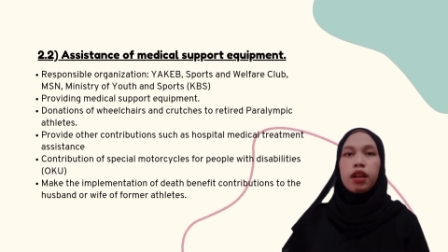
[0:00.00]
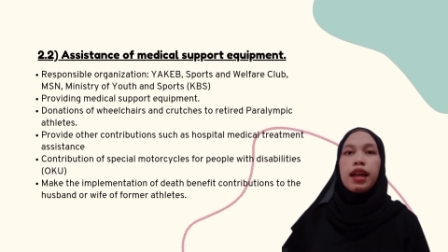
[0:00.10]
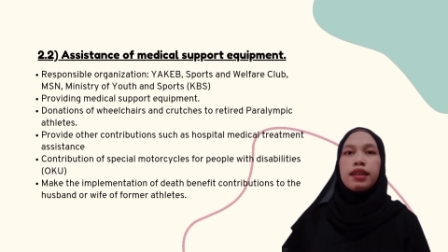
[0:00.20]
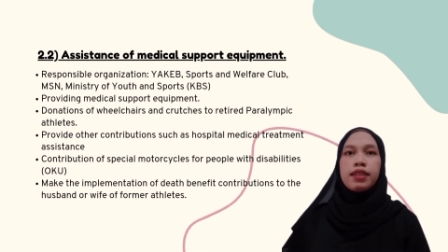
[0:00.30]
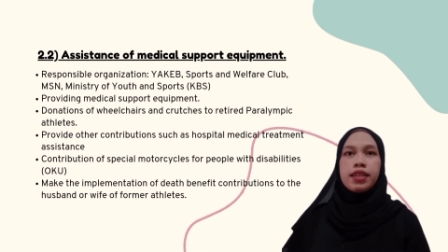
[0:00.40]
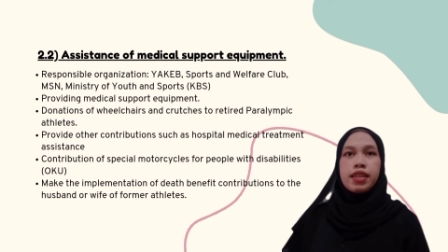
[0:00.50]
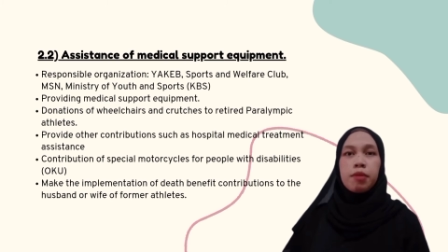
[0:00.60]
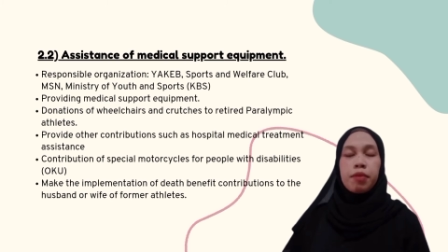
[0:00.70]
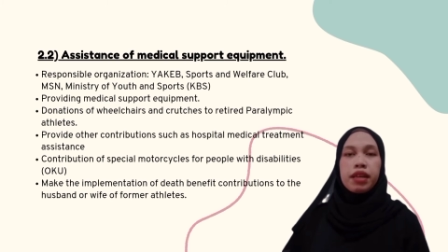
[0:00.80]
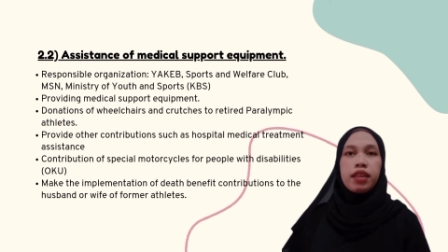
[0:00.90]
Lastly,
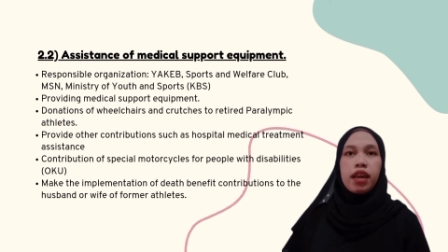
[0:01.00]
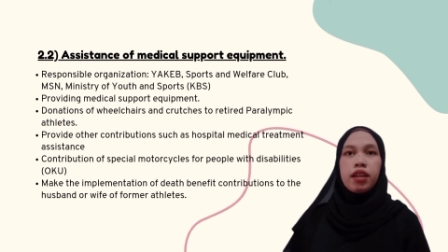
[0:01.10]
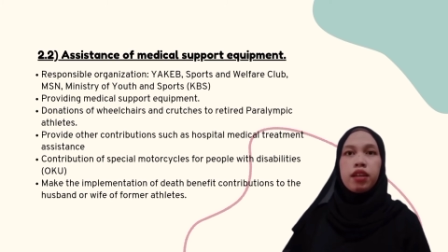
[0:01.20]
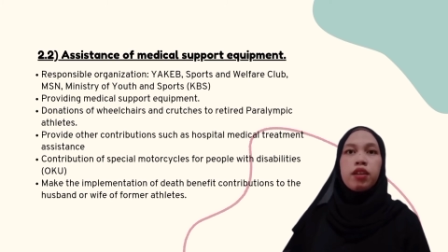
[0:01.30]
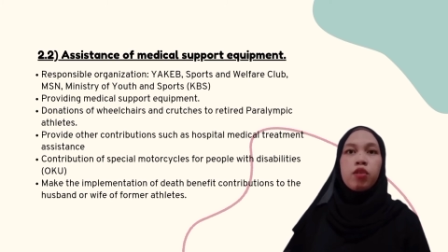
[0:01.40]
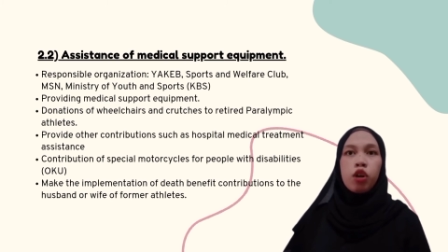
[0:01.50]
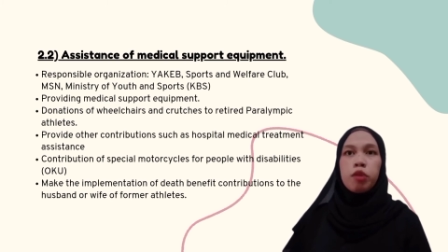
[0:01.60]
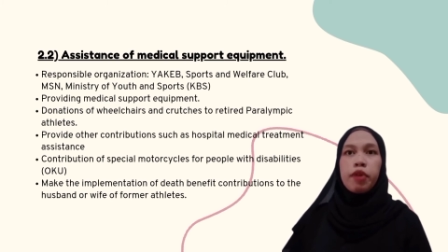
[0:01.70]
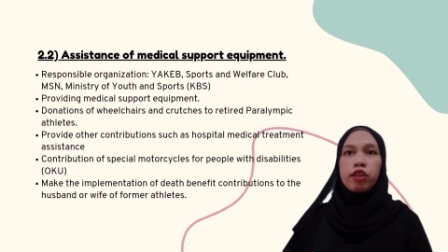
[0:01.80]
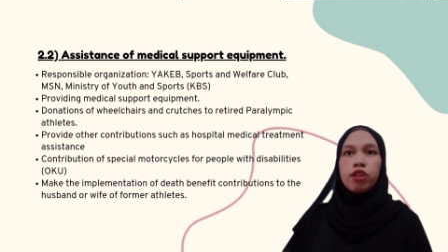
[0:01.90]
MSN, in
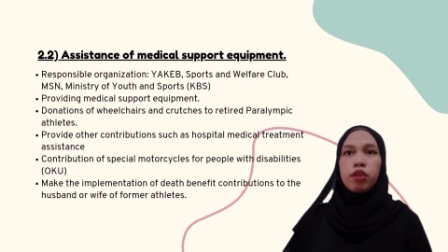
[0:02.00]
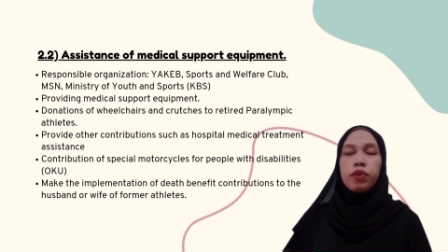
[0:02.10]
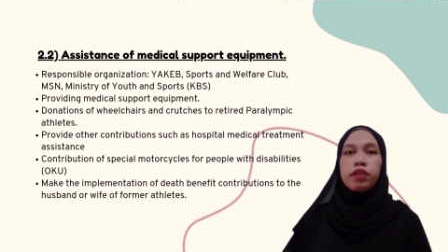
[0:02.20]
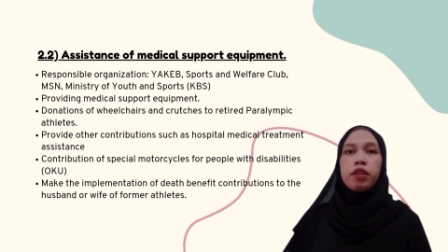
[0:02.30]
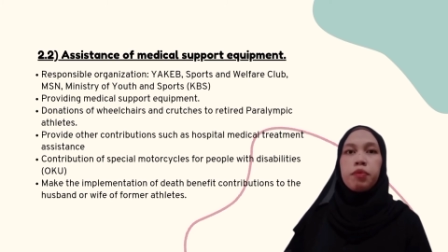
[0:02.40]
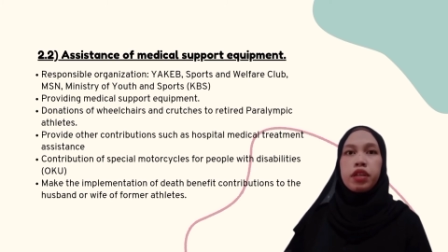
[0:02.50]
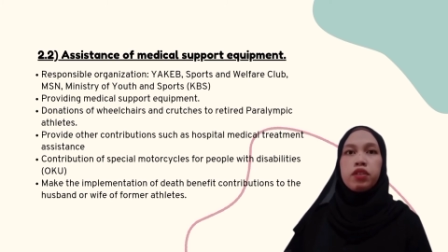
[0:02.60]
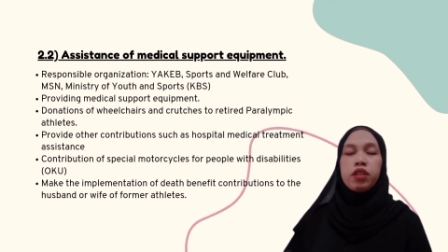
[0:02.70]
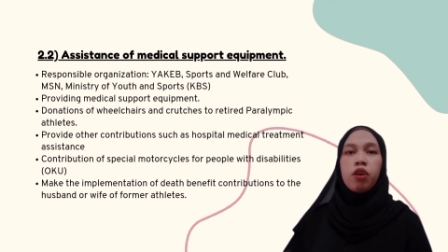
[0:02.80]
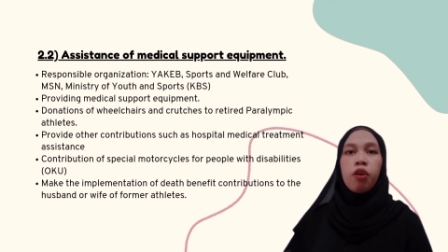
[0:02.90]
collaboration with the
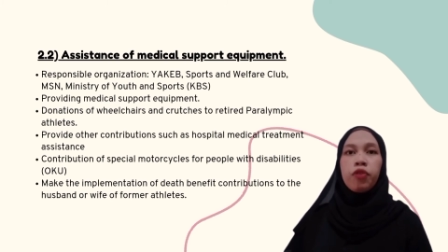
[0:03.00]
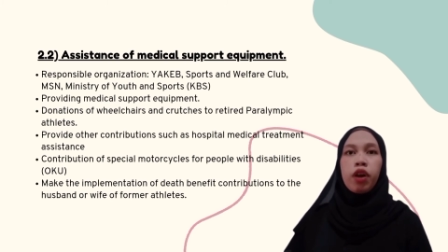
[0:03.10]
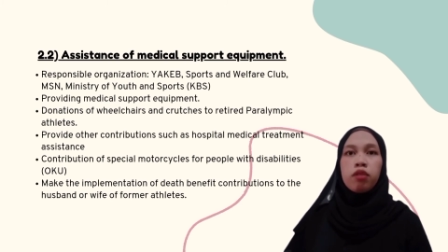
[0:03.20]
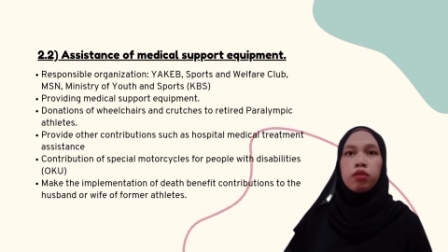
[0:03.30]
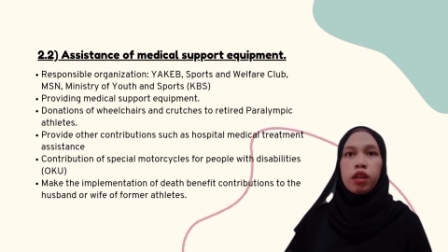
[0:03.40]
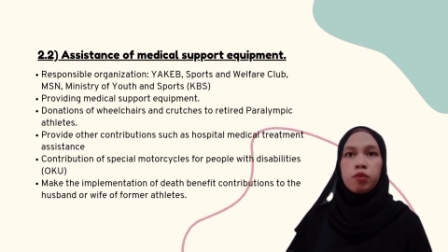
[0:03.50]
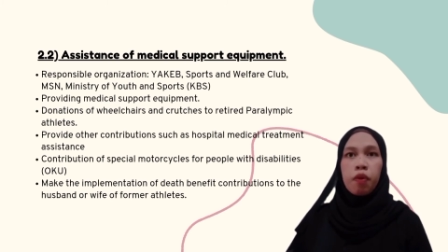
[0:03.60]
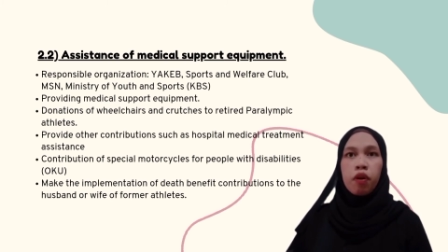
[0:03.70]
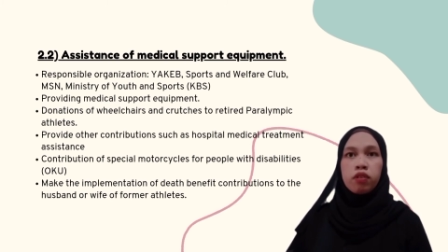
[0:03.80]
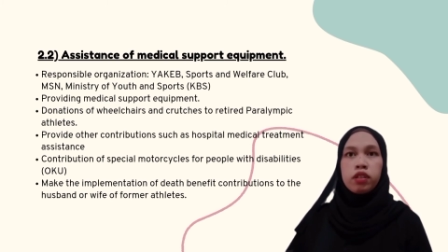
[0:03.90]
Ministry of Youth and
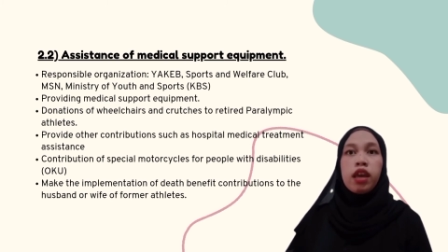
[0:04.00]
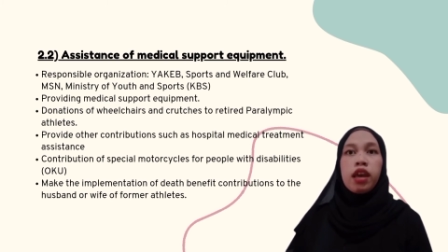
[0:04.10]
Sports,